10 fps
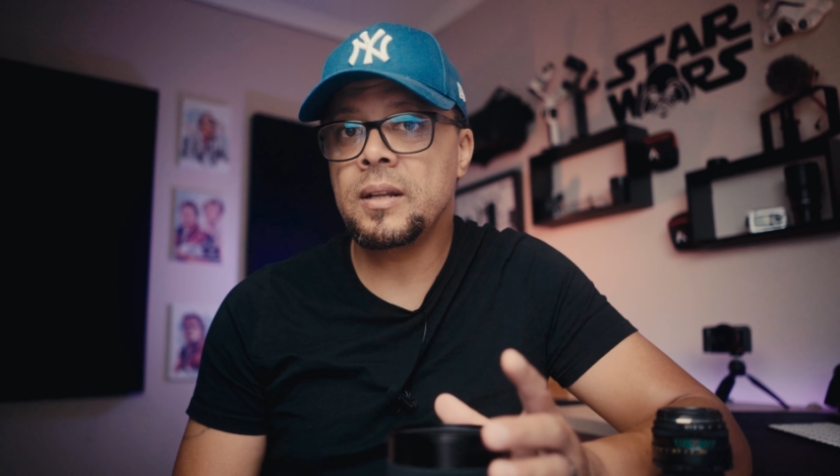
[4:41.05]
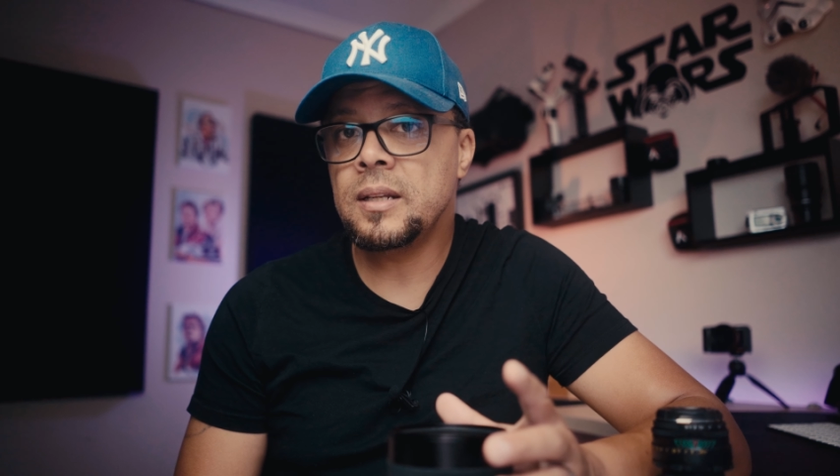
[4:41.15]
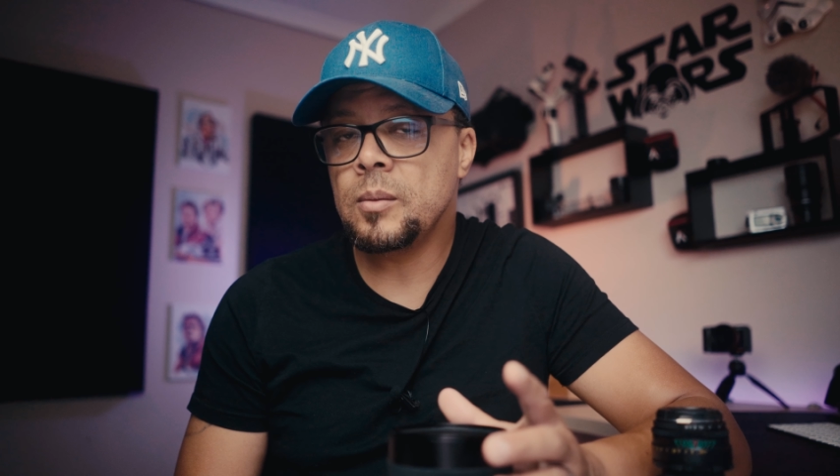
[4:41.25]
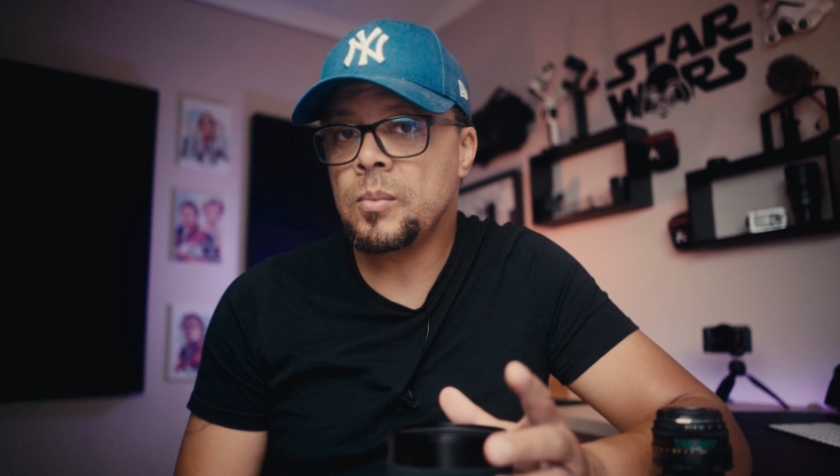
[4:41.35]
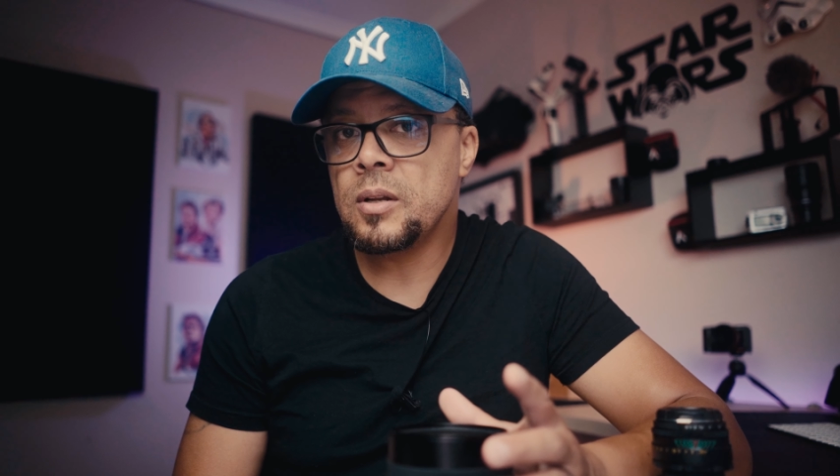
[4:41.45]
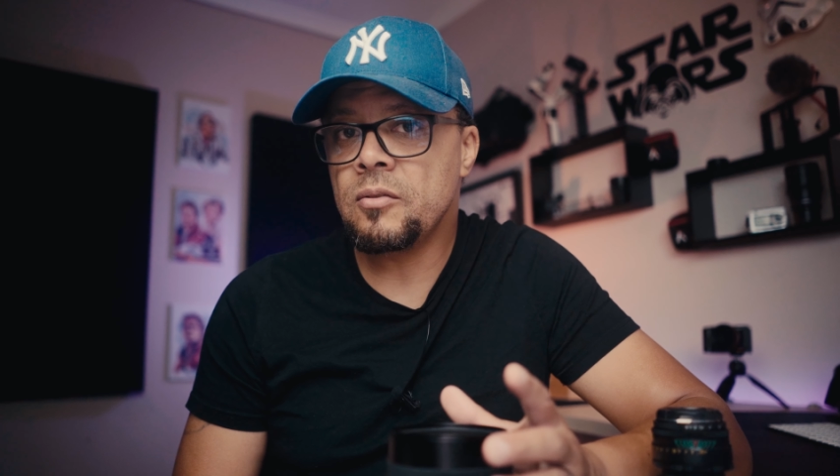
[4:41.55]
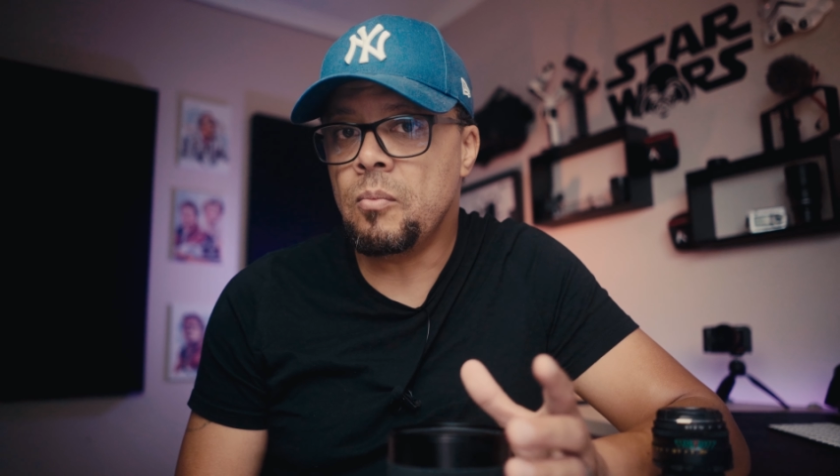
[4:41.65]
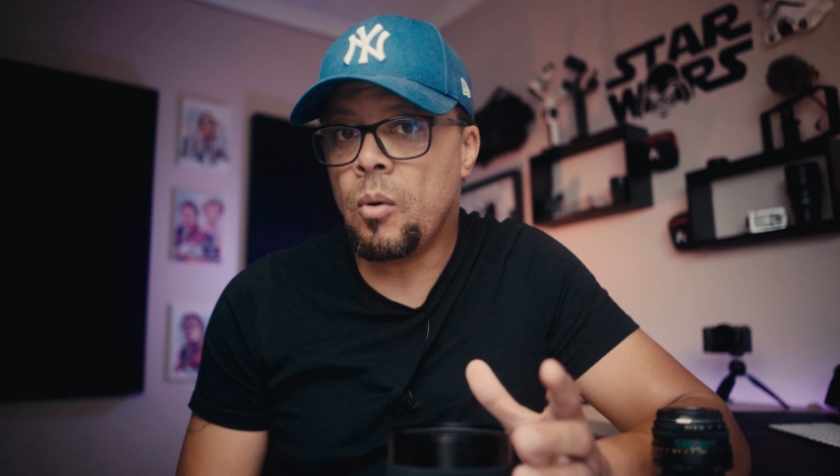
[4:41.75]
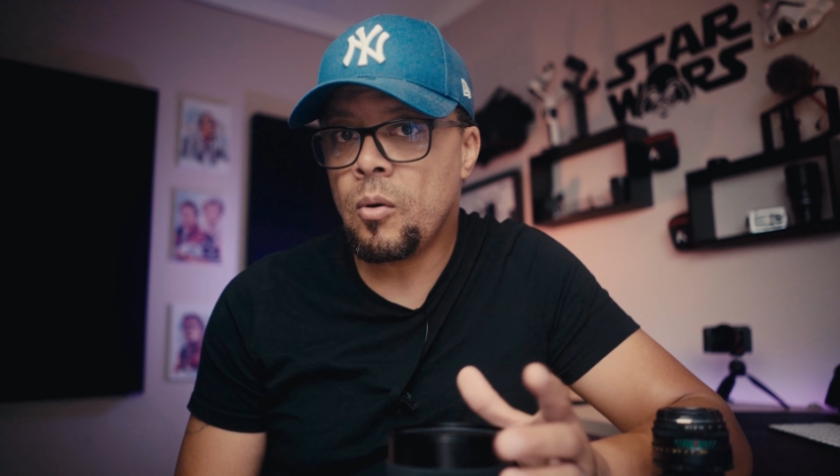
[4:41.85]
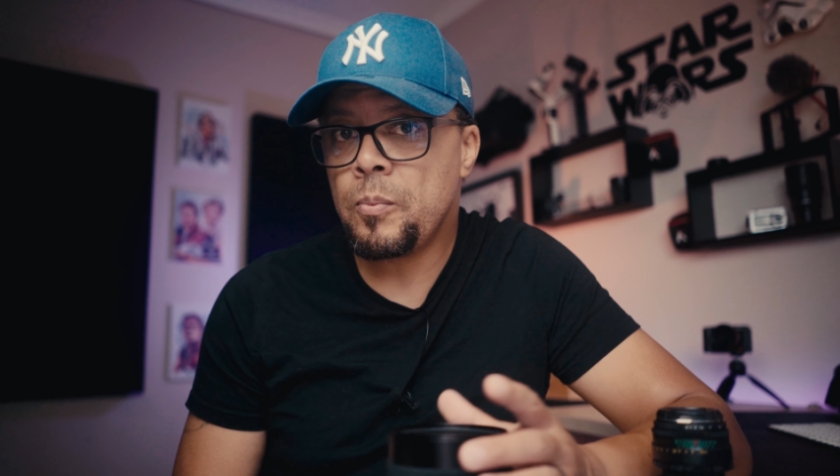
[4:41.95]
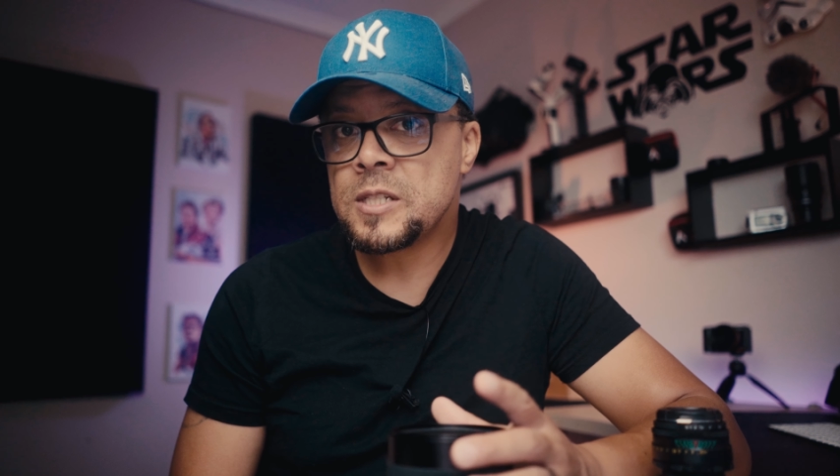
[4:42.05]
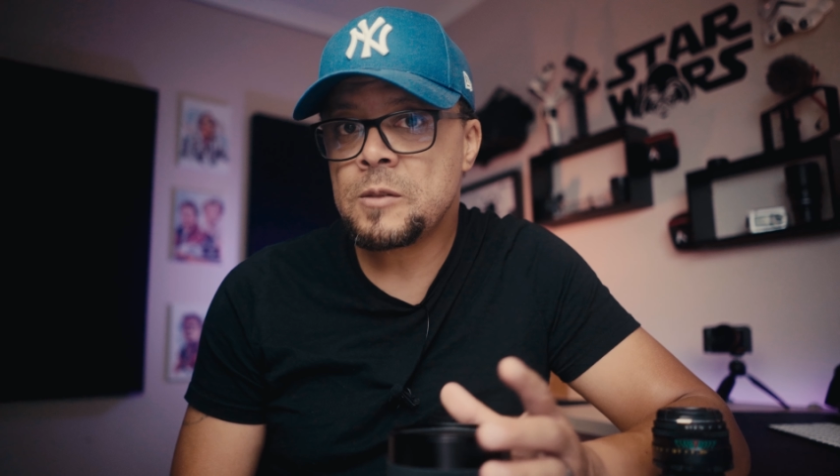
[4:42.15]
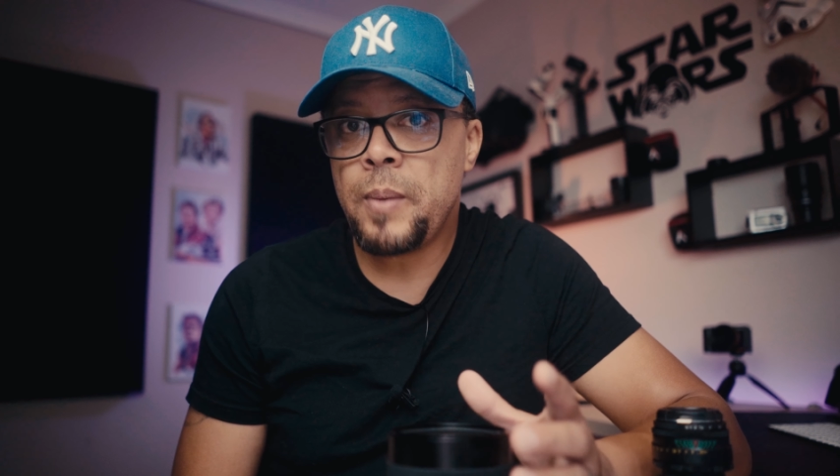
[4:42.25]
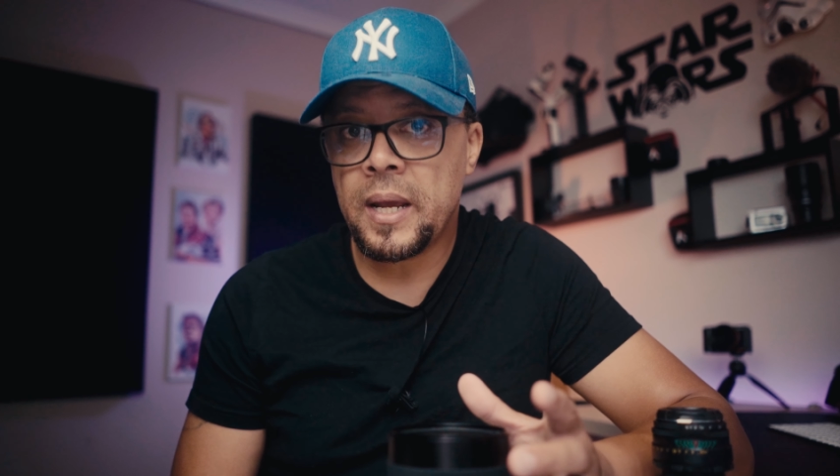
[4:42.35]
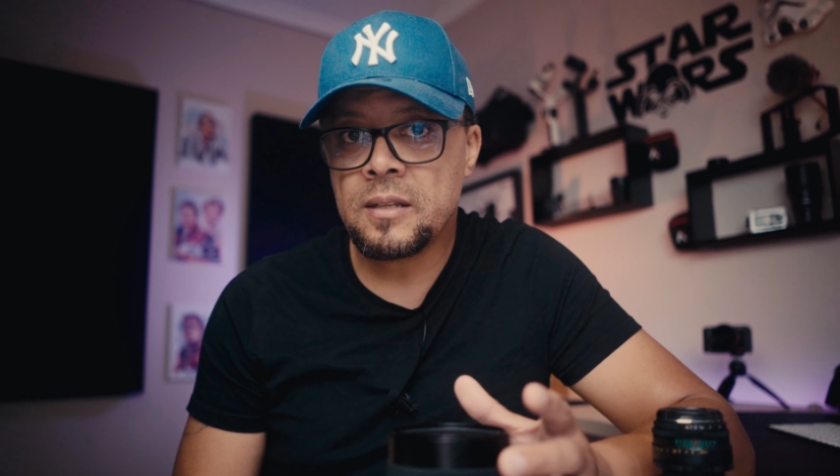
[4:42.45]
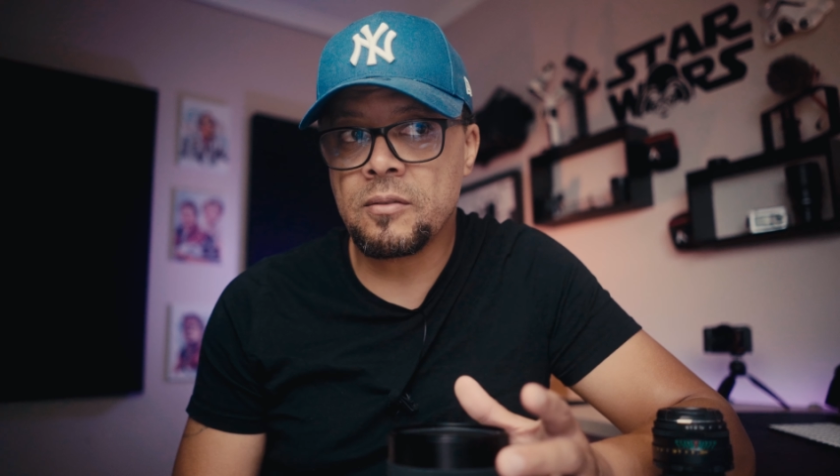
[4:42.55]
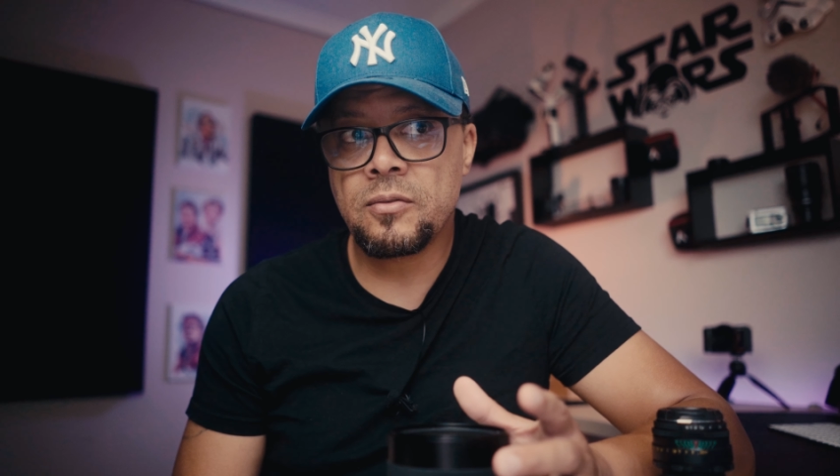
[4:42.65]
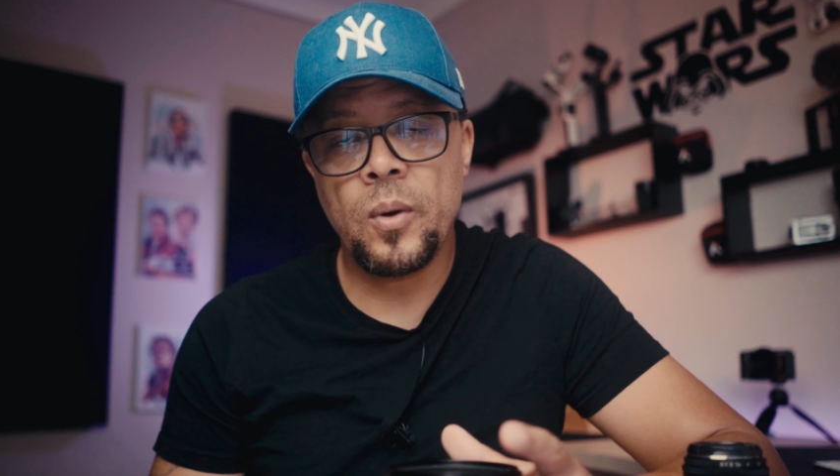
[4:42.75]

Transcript: a little bit of more perspective